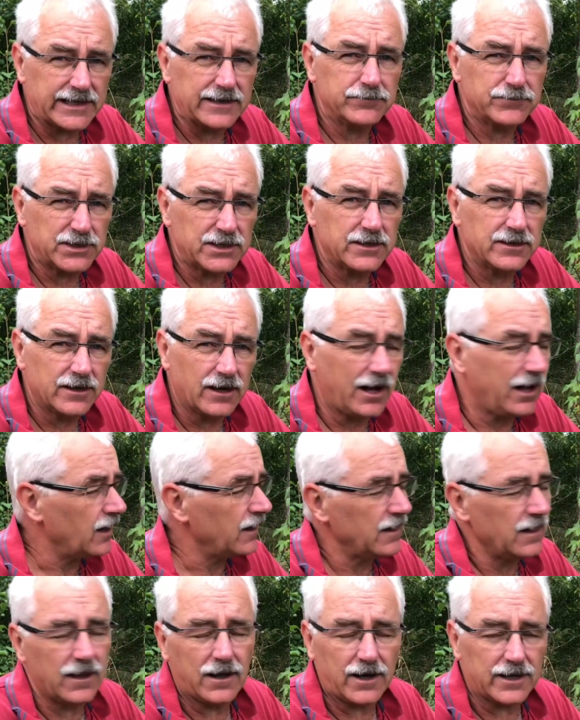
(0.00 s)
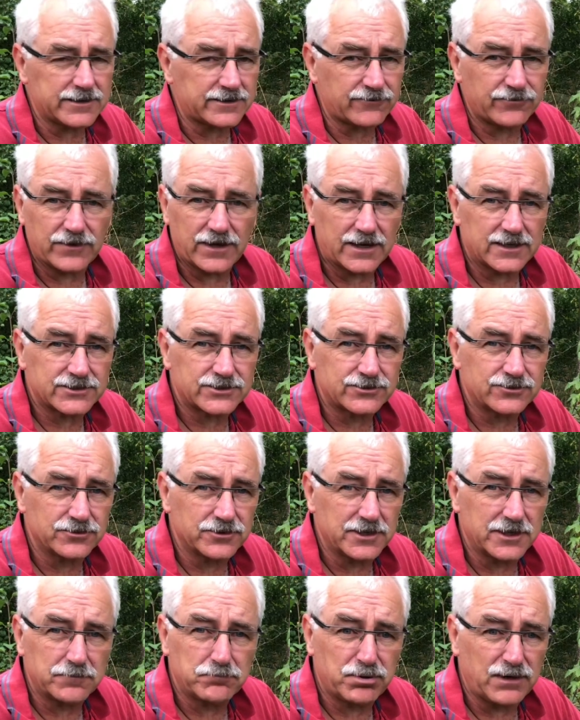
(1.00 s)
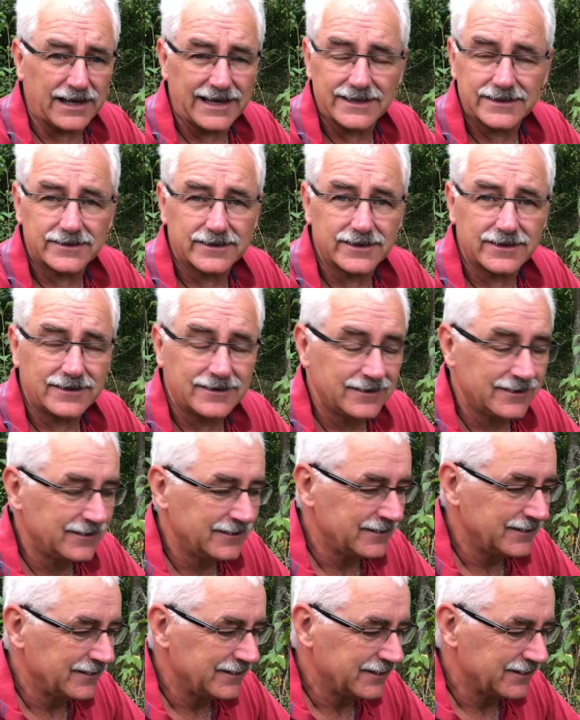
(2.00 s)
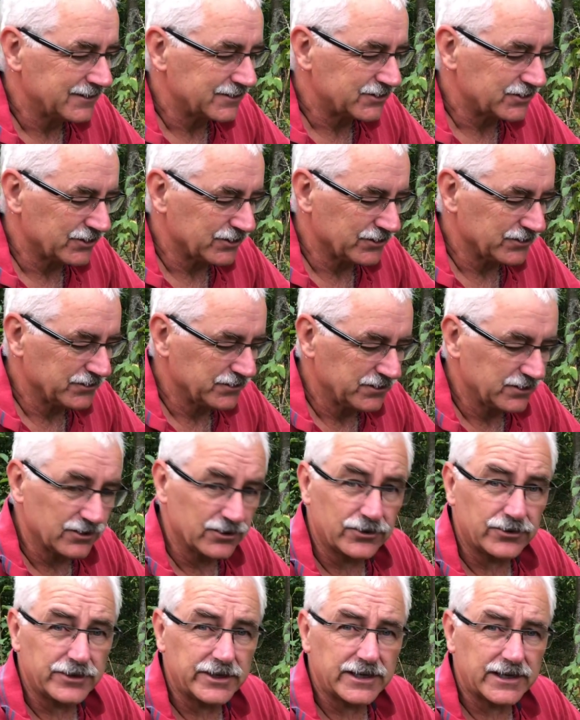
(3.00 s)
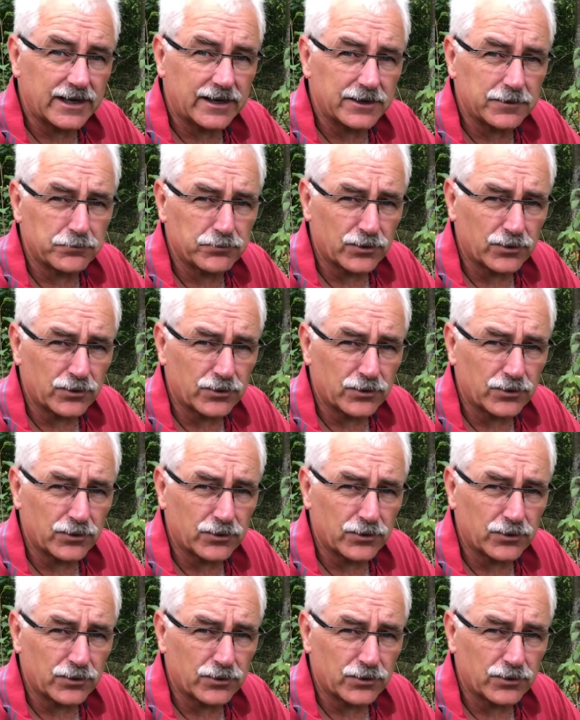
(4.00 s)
can be a lot faster than planting. So learning how to